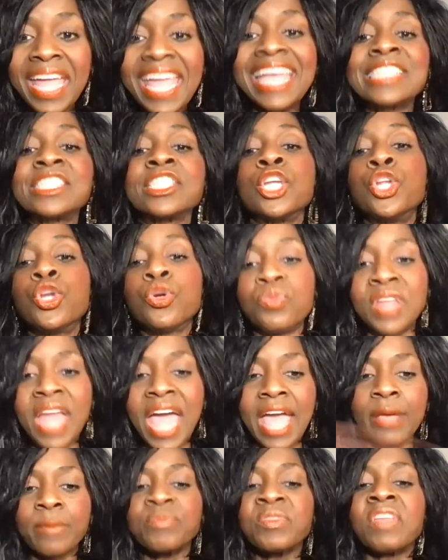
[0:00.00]
It's a new
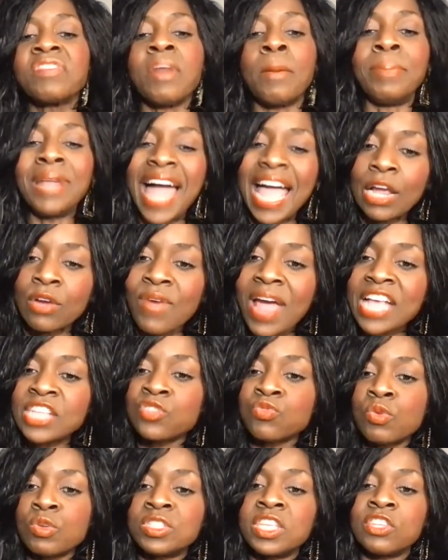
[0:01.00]
day. The Black
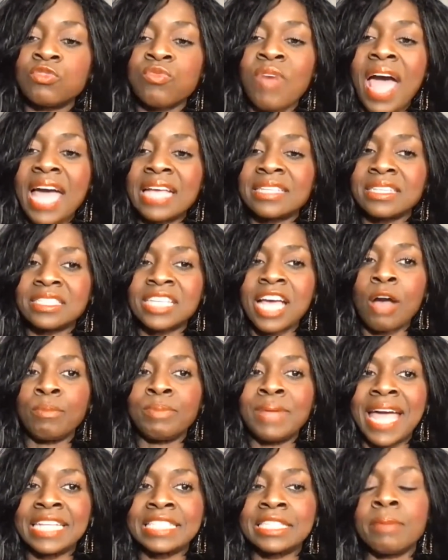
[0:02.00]
grassroots is rising. Talk
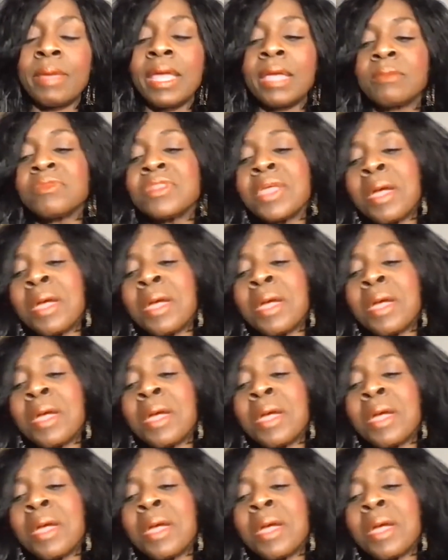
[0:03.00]
Black to me.